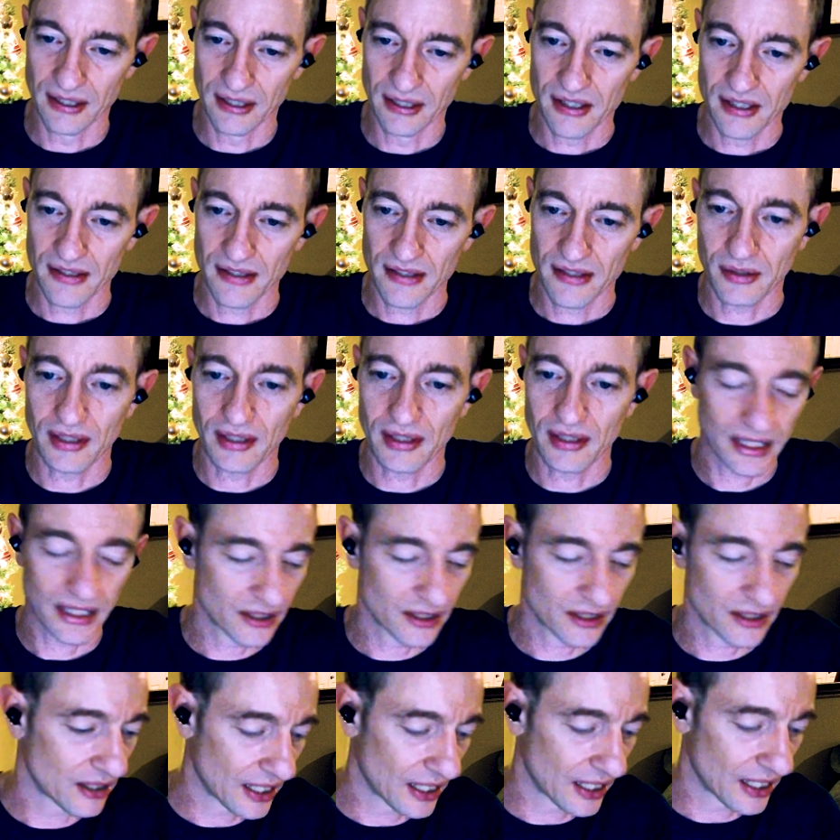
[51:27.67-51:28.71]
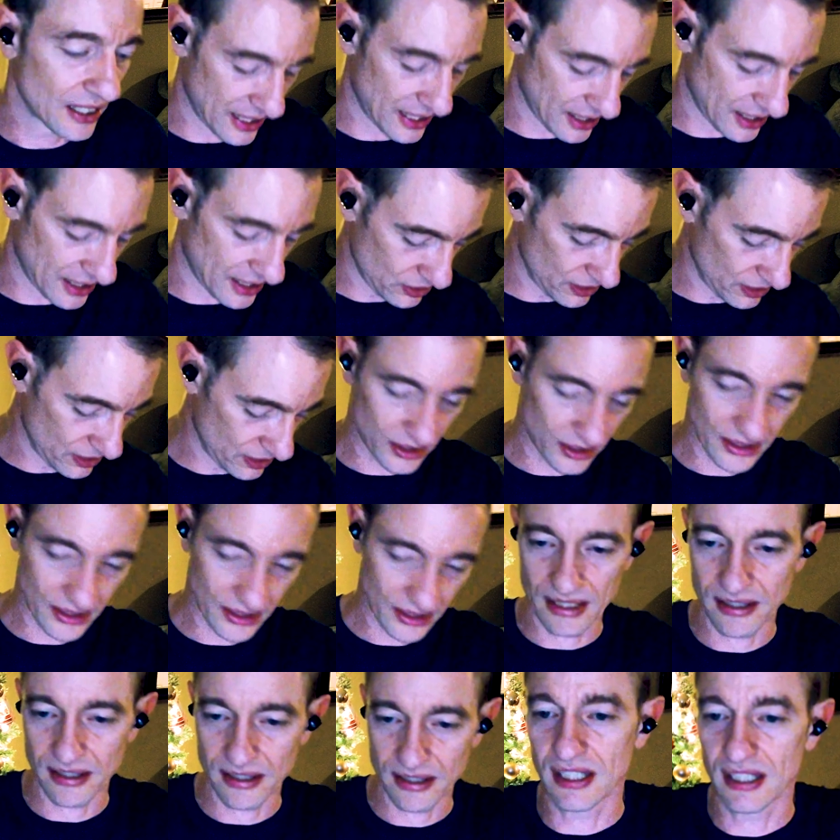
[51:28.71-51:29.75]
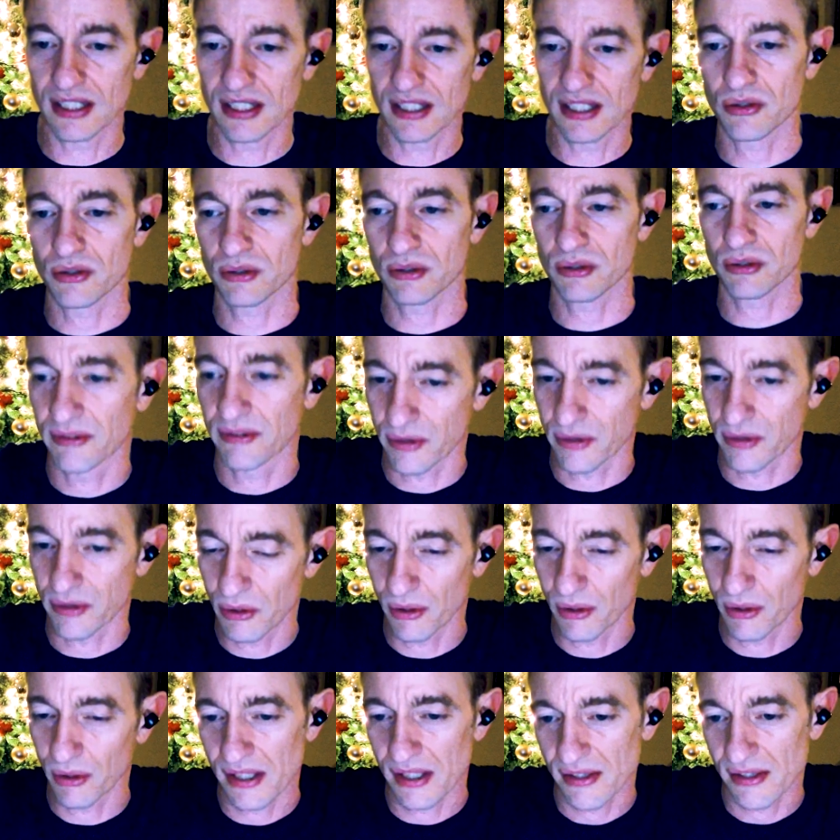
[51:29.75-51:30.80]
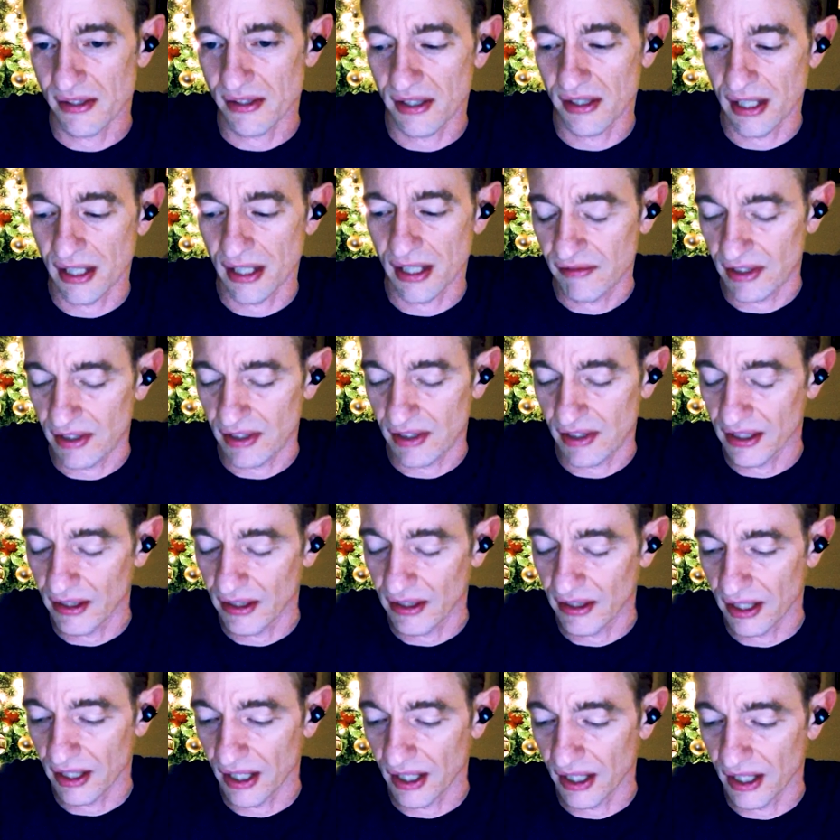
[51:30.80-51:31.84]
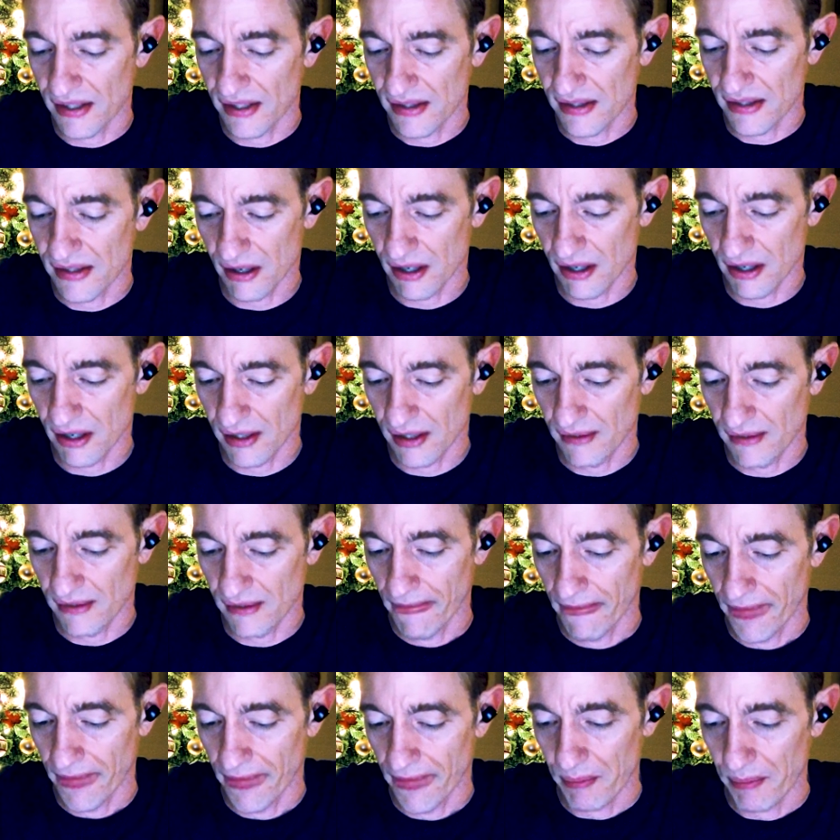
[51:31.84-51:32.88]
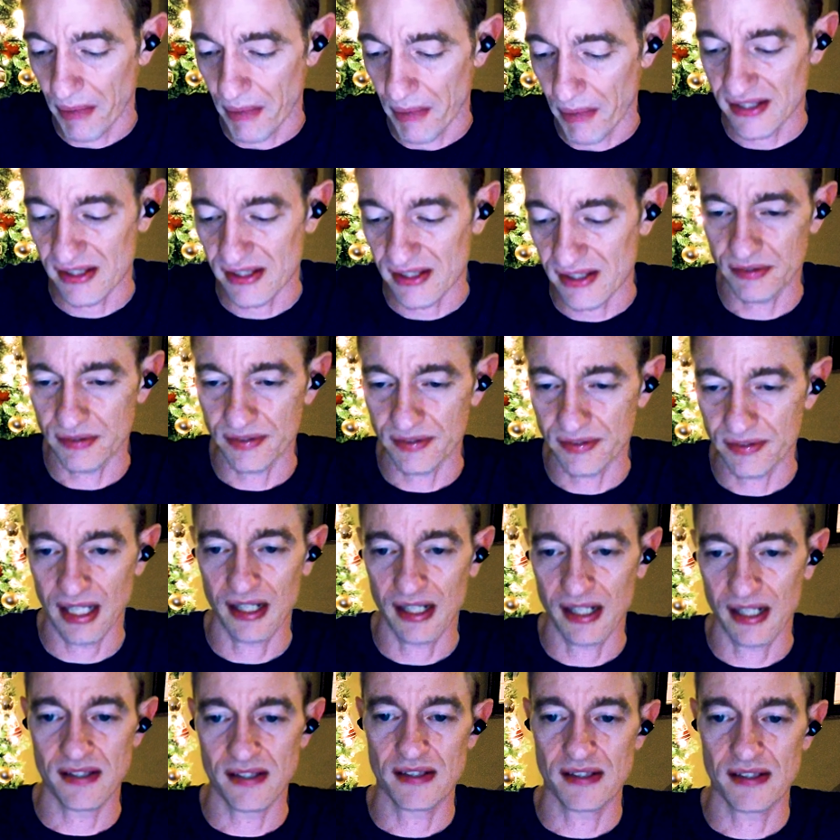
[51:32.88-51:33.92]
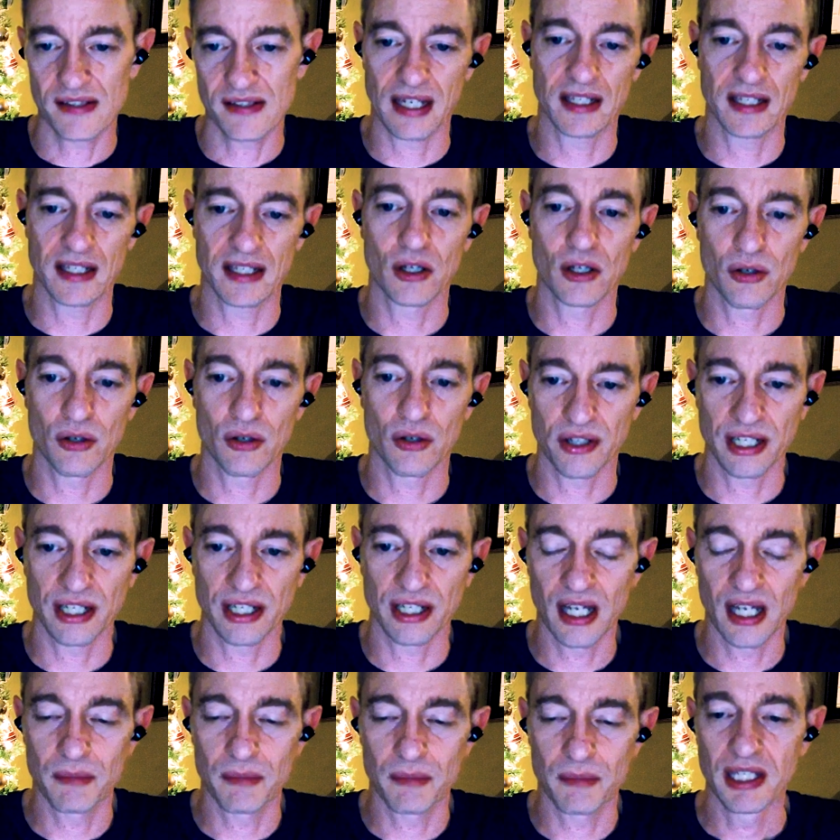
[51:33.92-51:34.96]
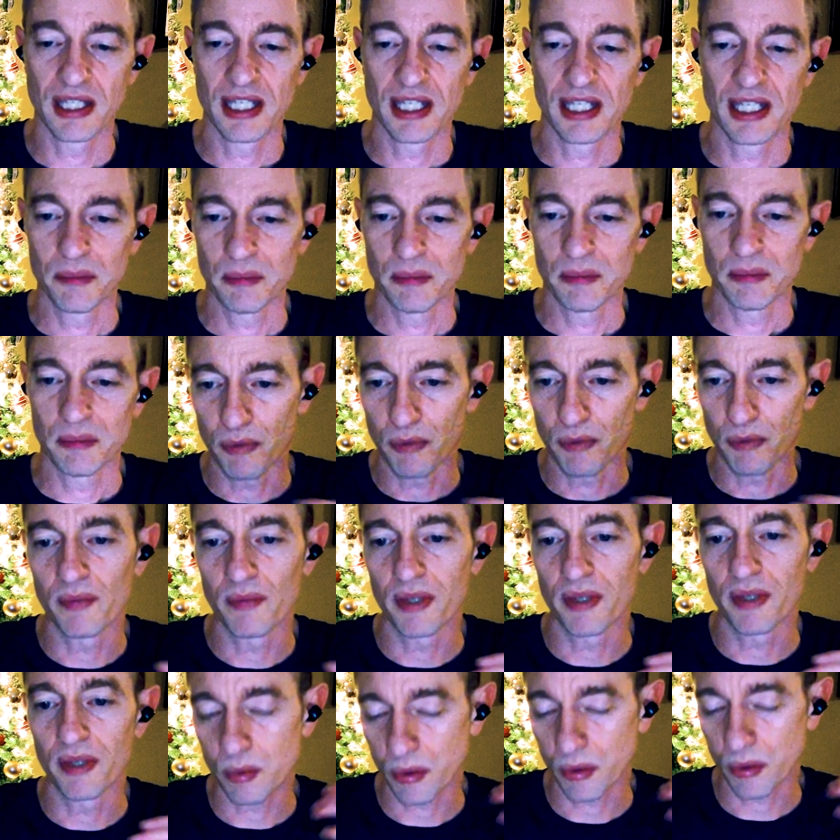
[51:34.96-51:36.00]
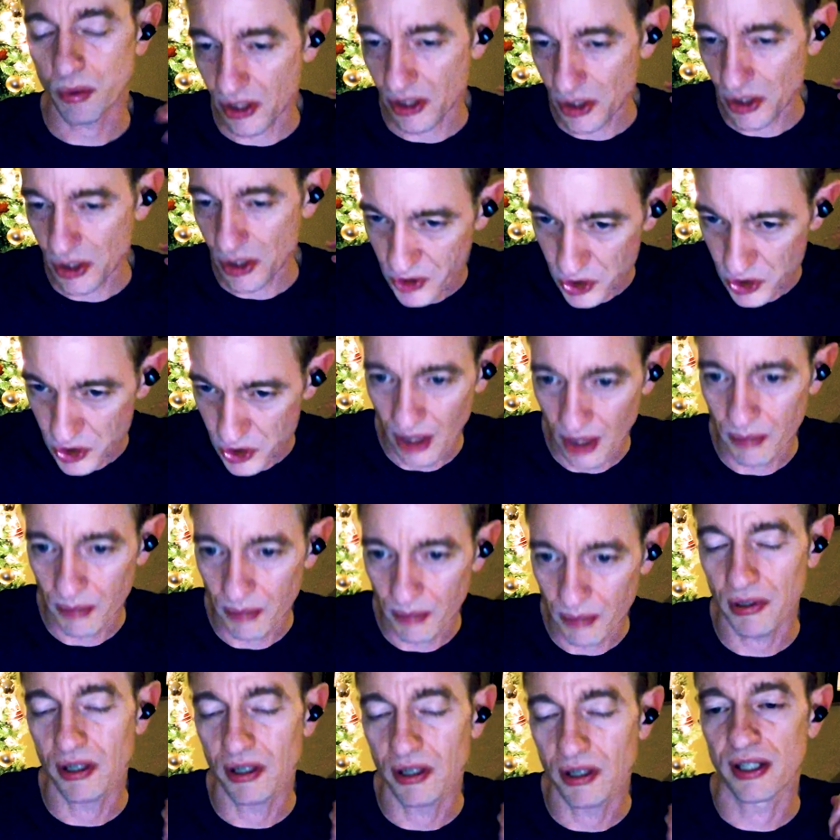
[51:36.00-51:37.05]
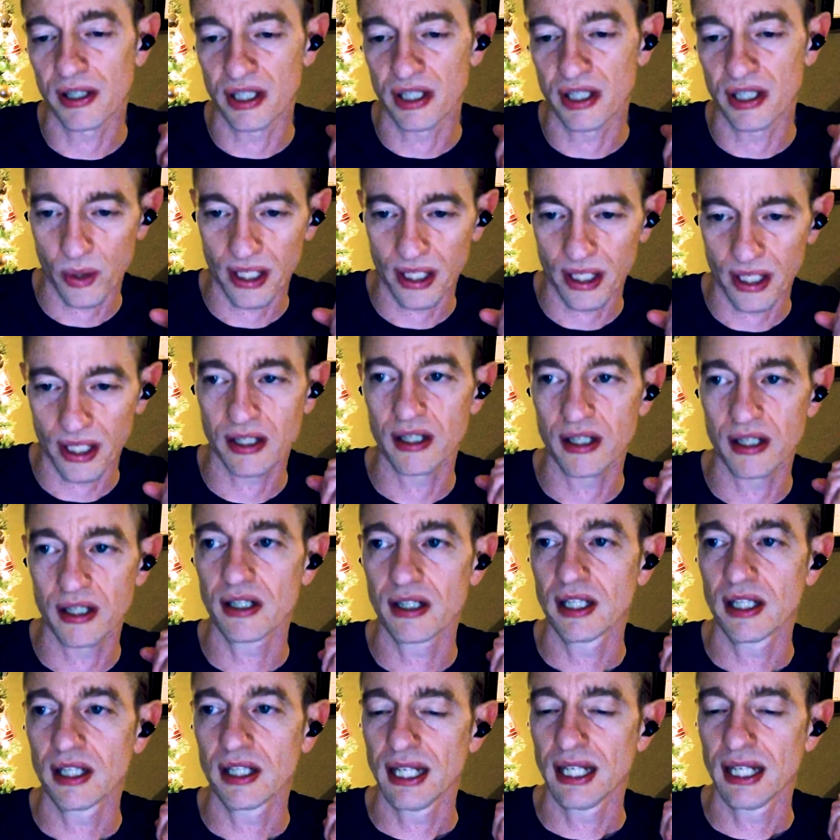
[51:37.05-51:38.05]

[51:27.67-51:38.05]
So later, I actually looked at the history of recordings on that video, and I saw myself kind of standing over him. My movements were sharper and quicker.